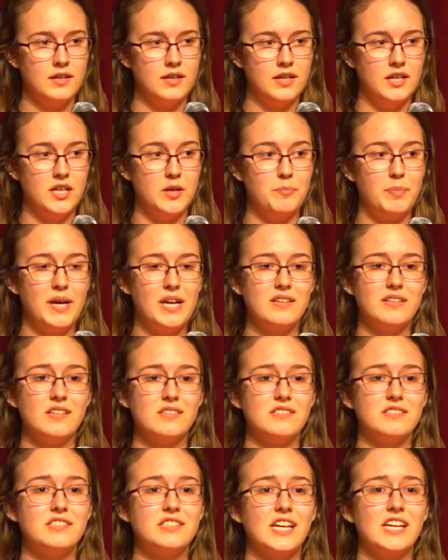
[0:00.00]
an
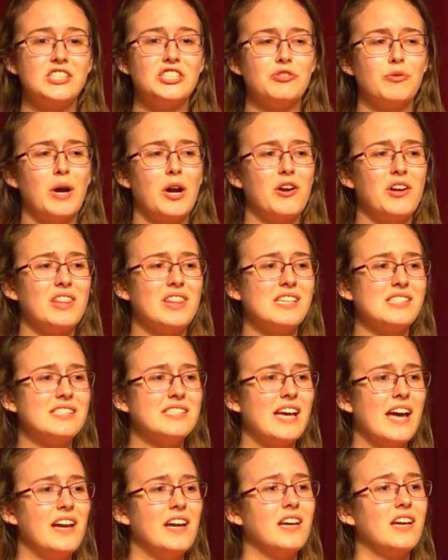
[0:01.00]
abandoned sanctuary, the
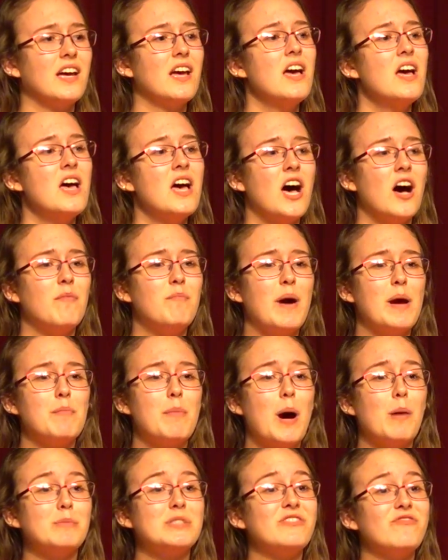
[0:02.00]
setting of my
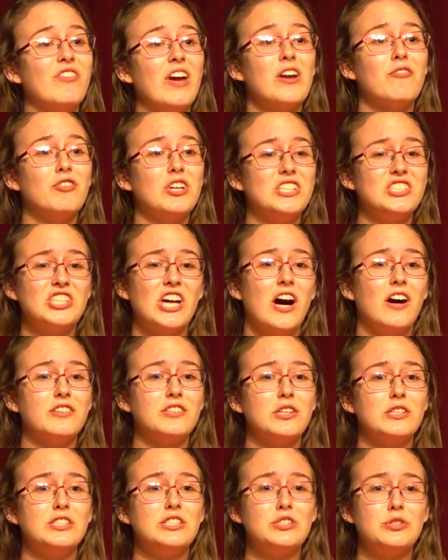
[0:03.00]
mom's favorite
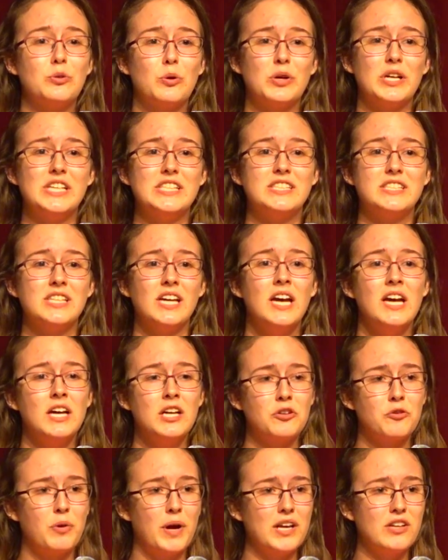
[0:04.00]
childhood stories,
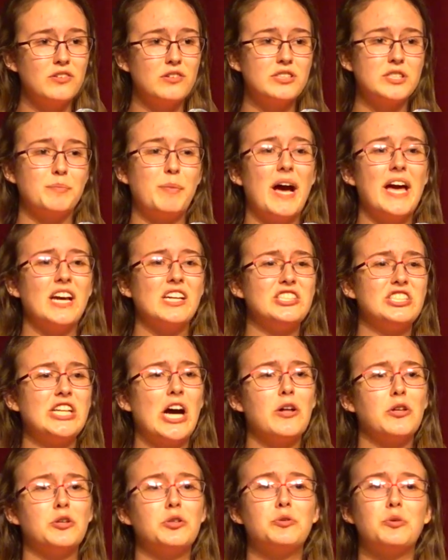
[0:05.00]
cradled by a
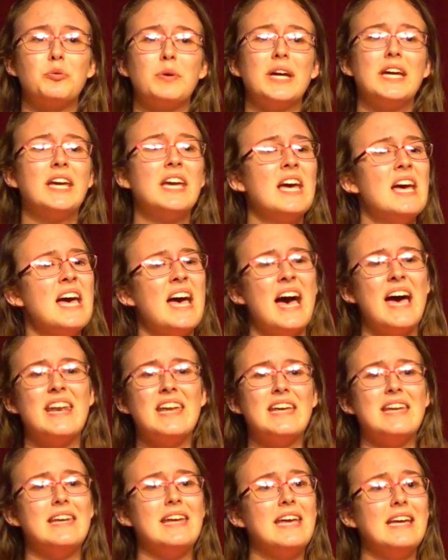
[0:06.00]
shallow creek and
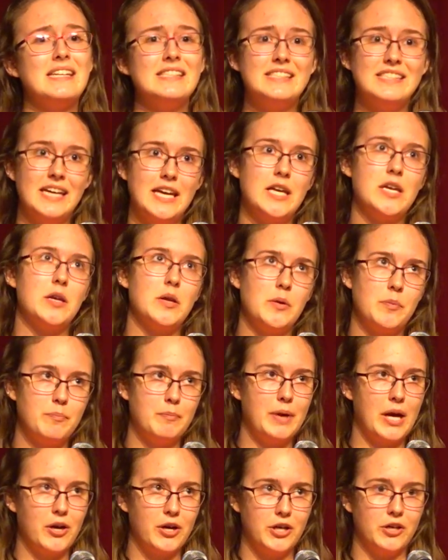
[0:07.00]
an Indian
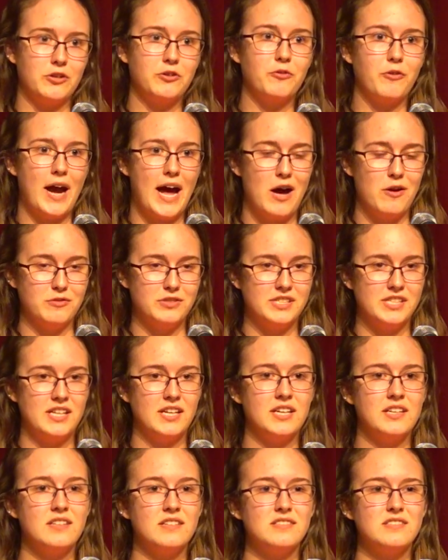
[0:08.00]
burial ground.
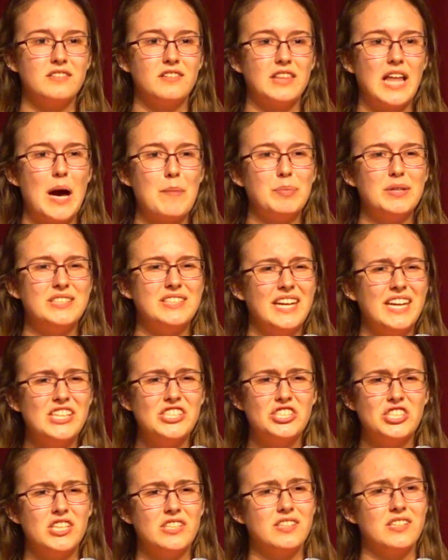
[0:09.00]

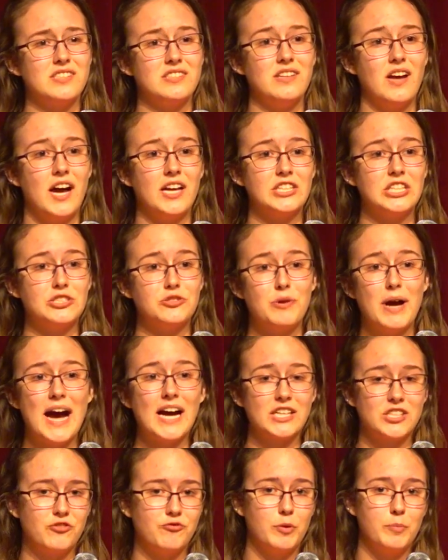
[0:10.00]
Dilapidation does not
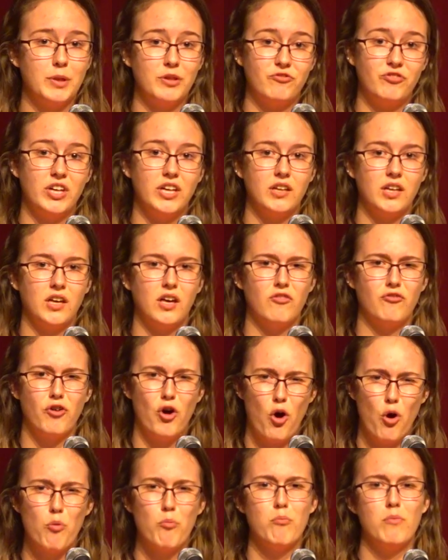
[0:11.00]
detract from the feeling of
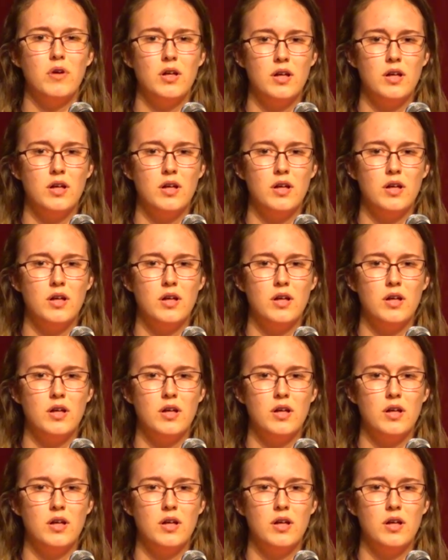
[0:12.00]
home.